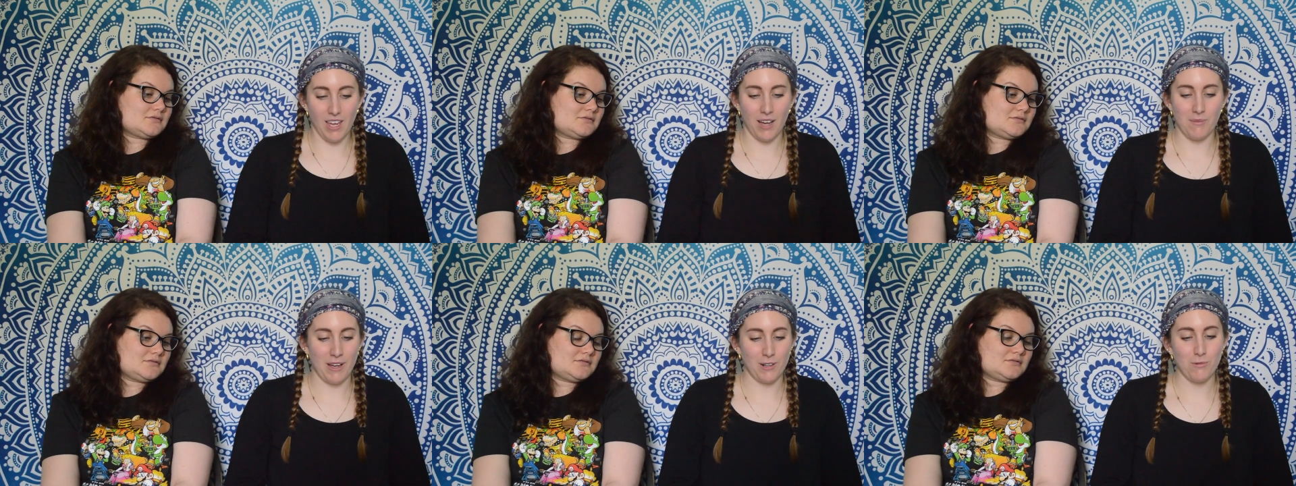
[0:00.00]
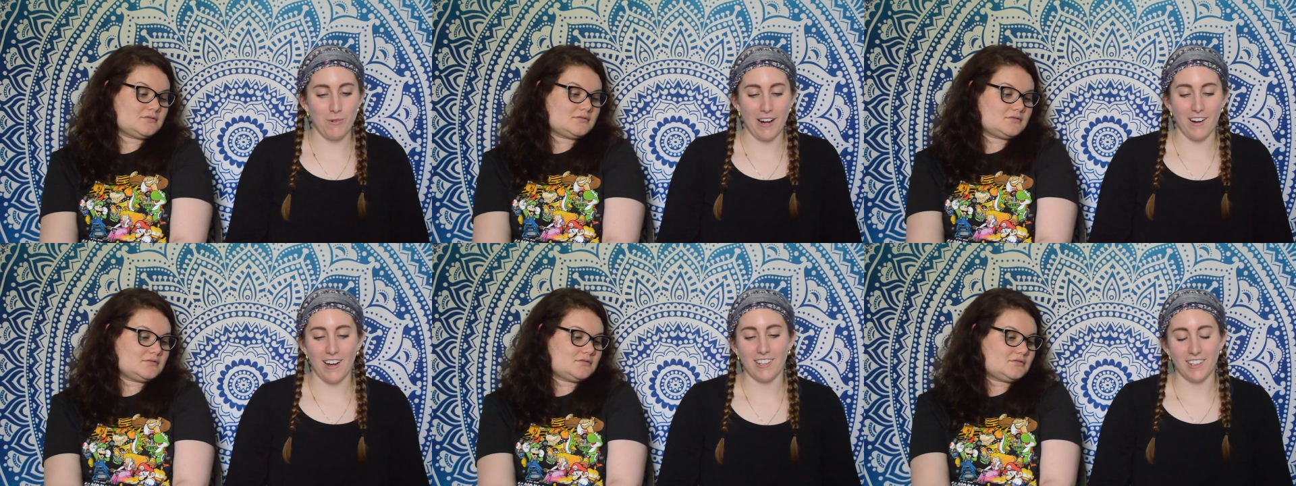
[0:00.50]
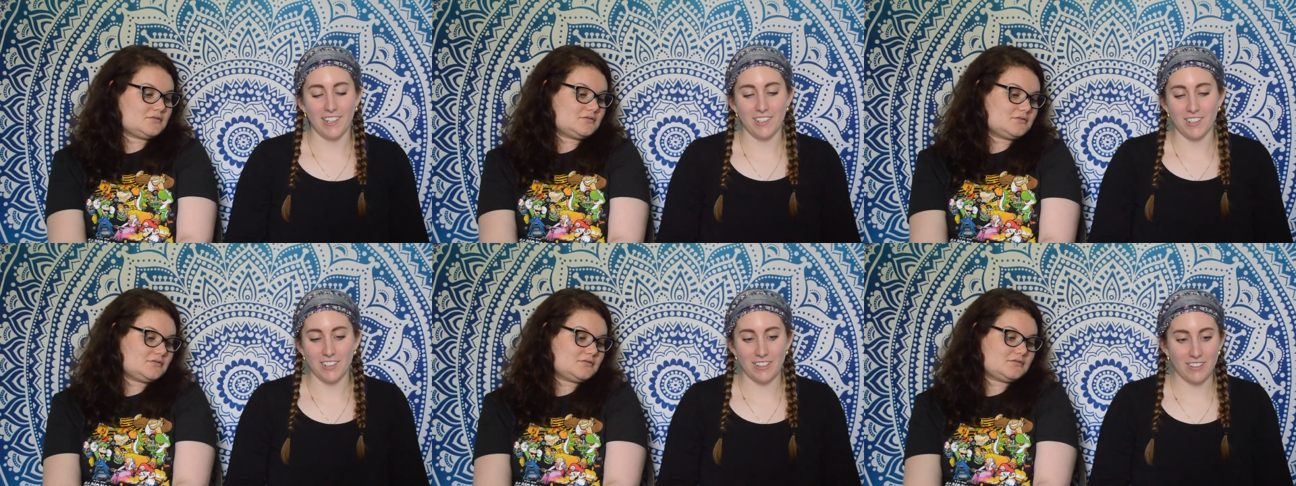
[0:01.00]
Speaker 1: Um, I don't wear
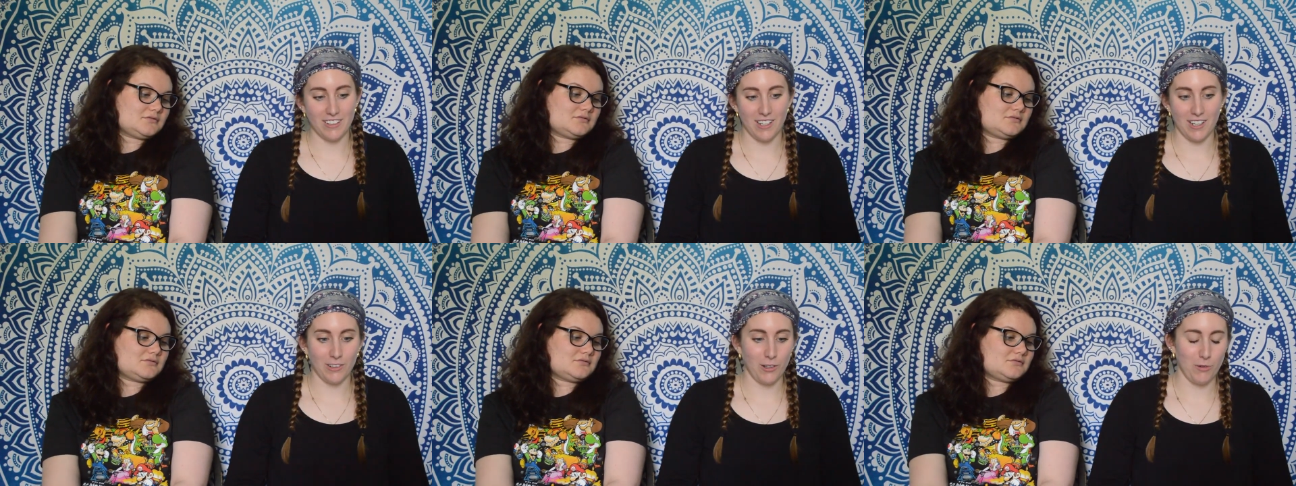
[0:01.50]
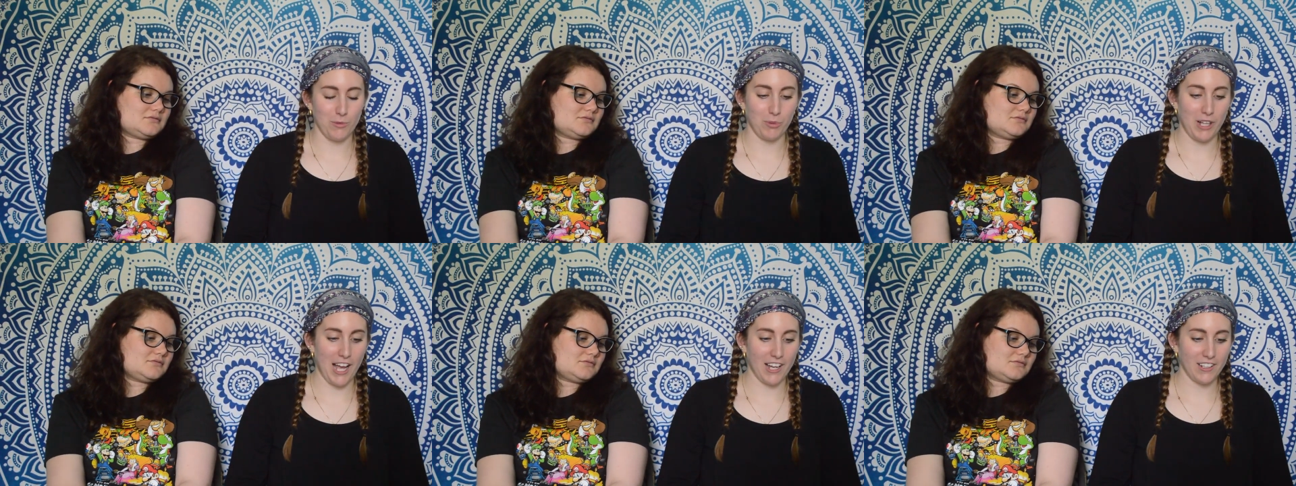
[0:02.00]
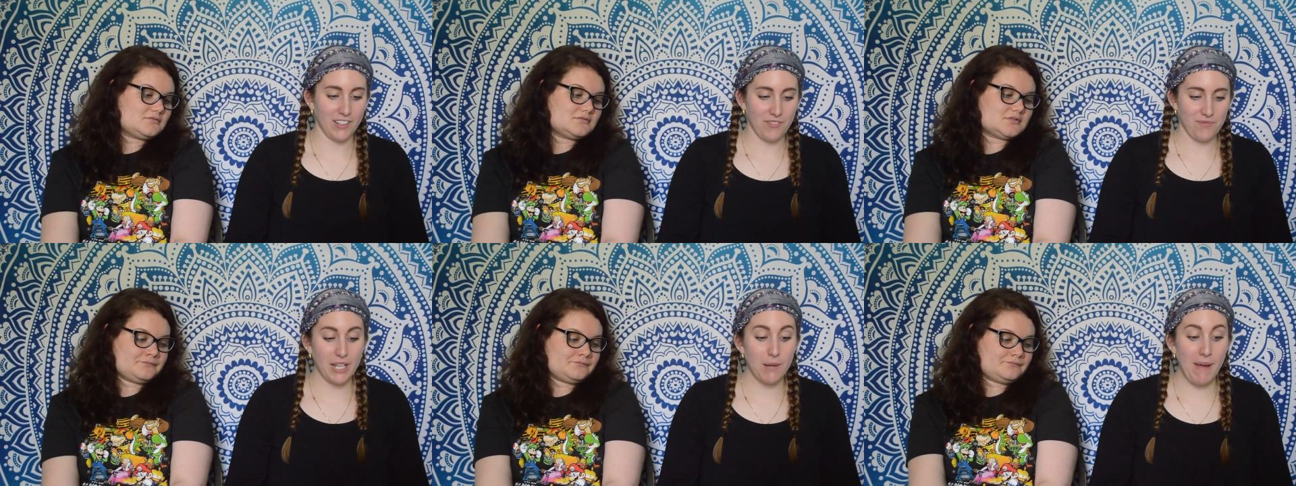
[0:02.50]
eyeliner. Uh, I'll go with black.
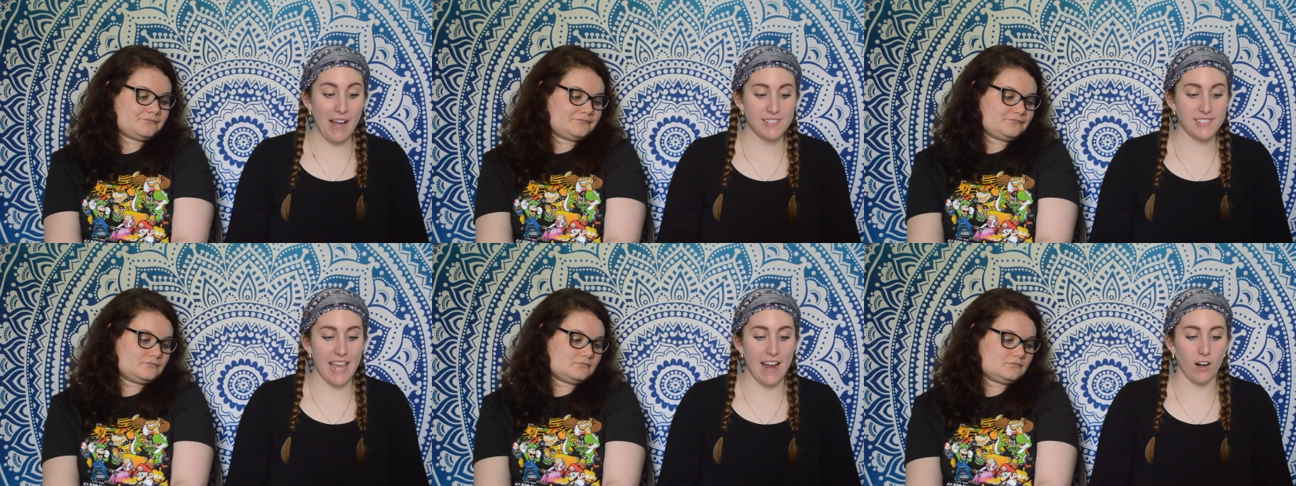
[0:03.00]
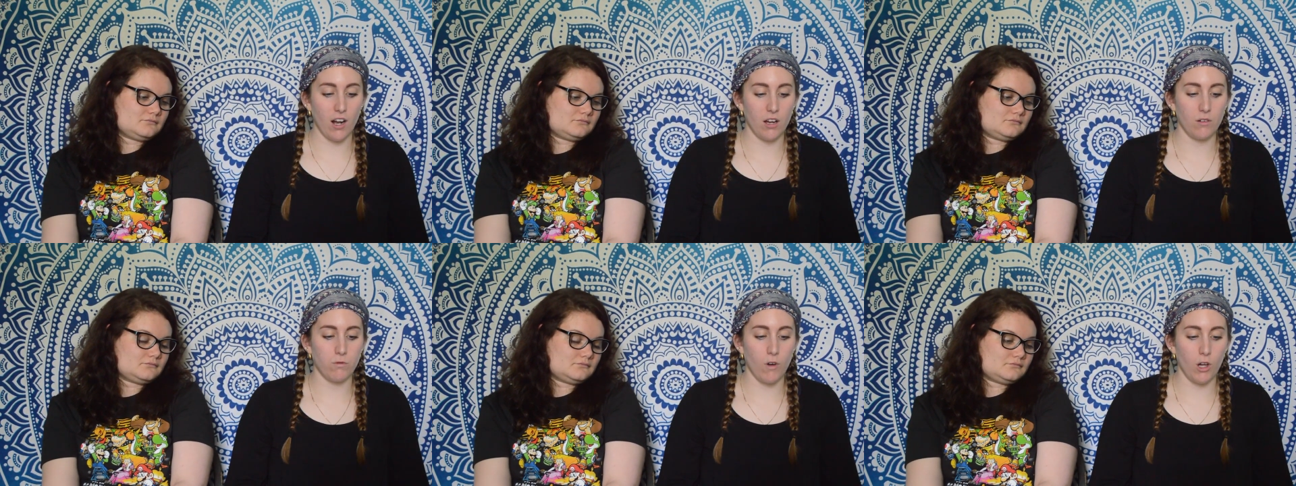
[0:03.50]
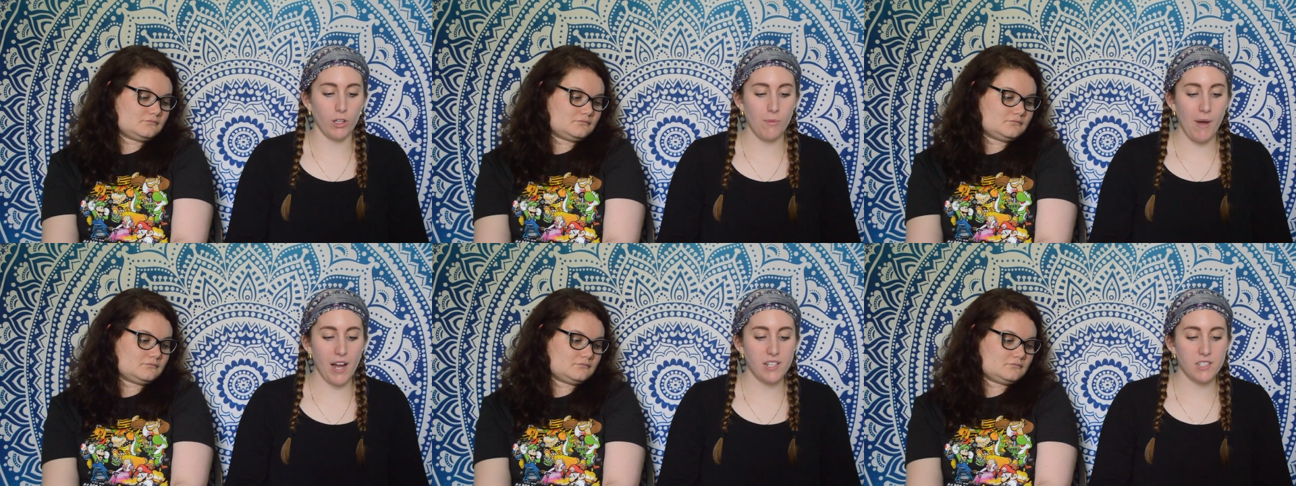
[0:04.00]
Pick a mascara:
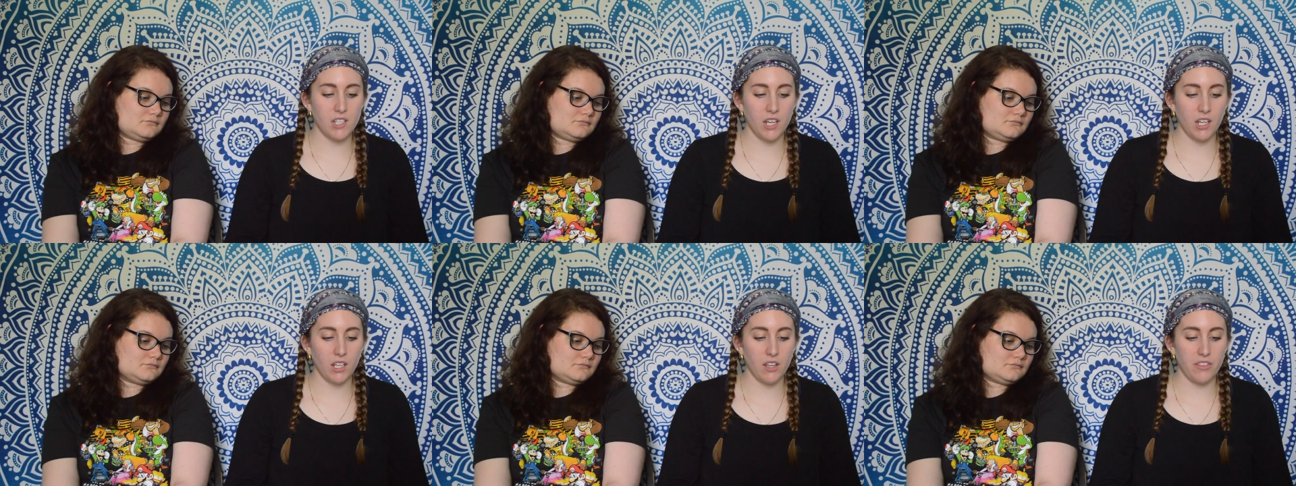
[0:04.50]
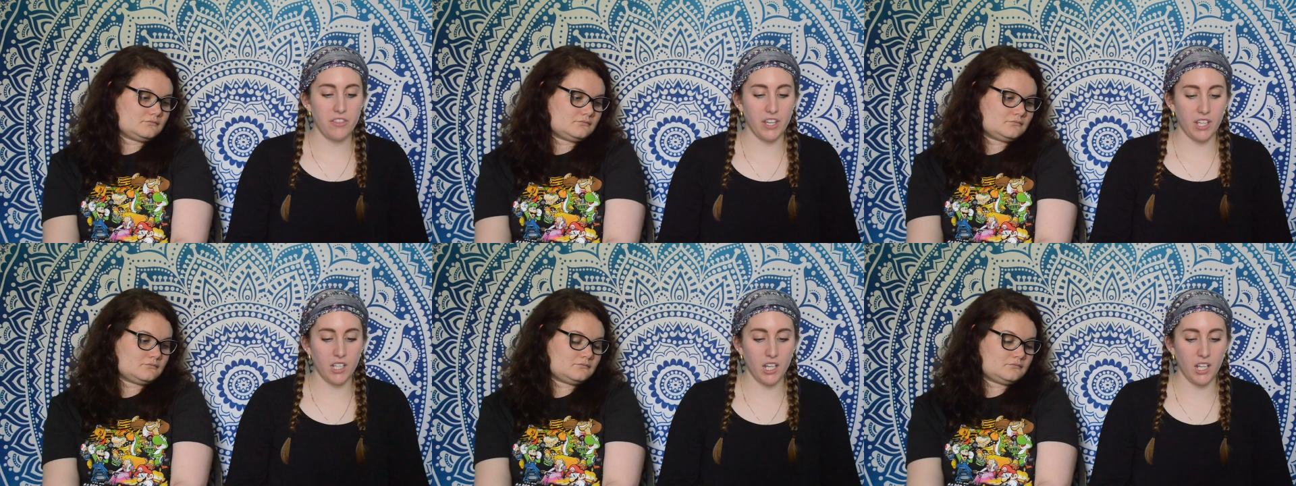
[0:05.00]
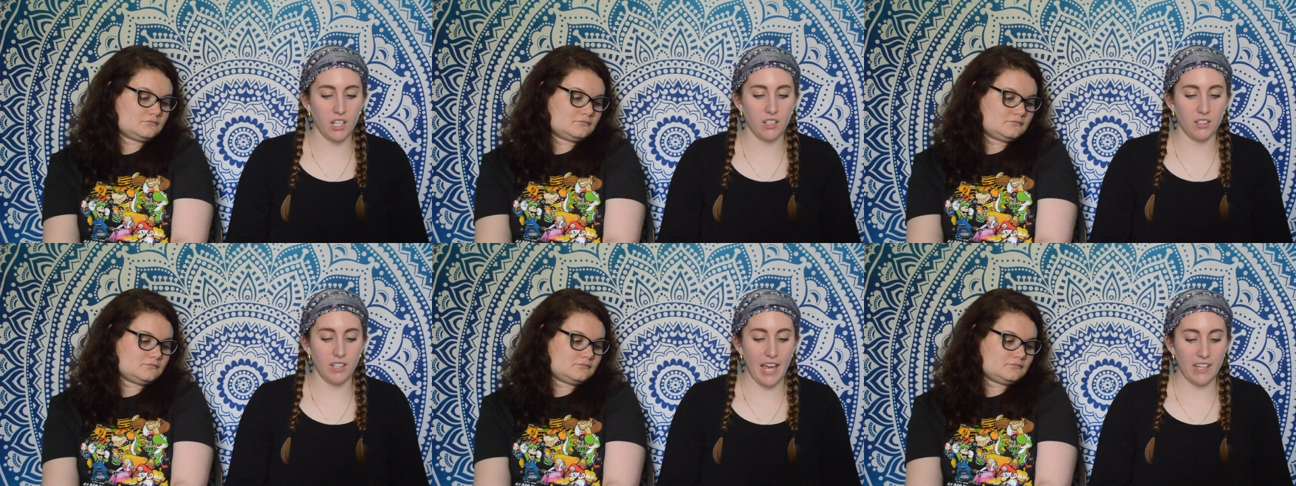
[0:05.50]
volumizing,
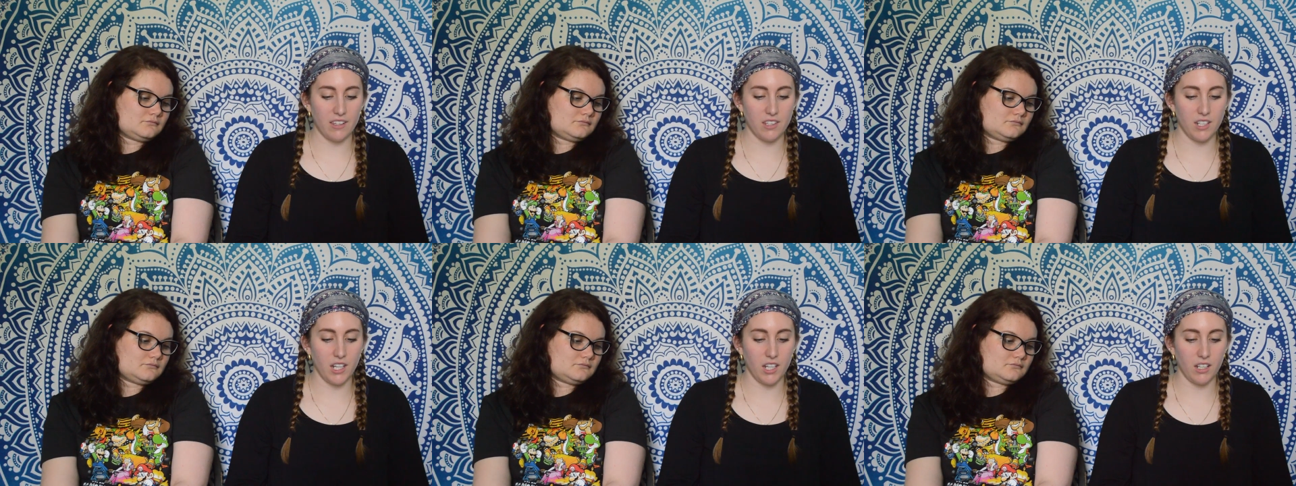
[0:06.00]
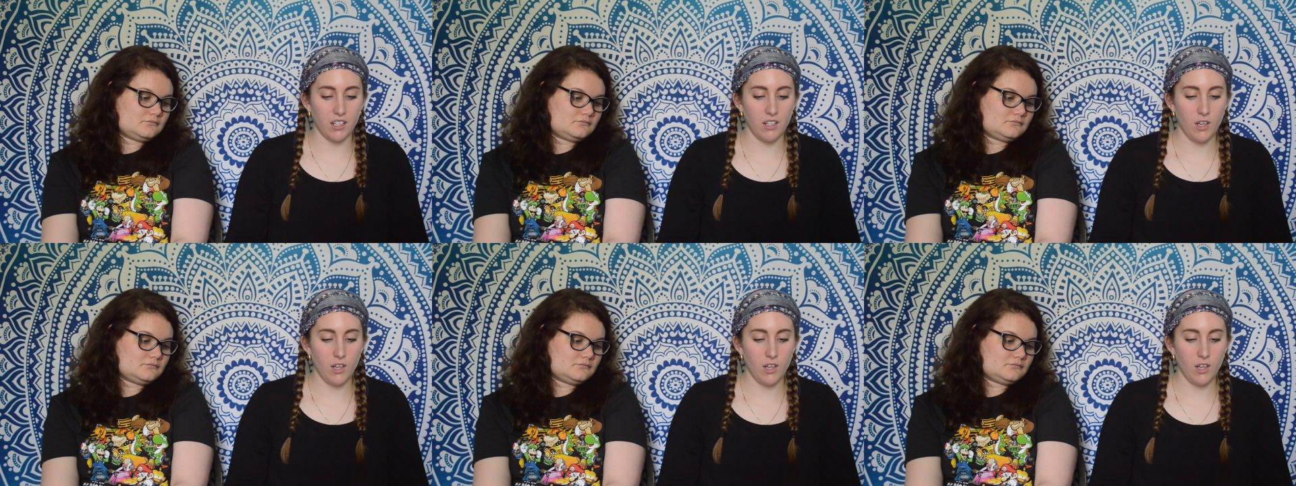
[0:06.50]
thickening, lengthening,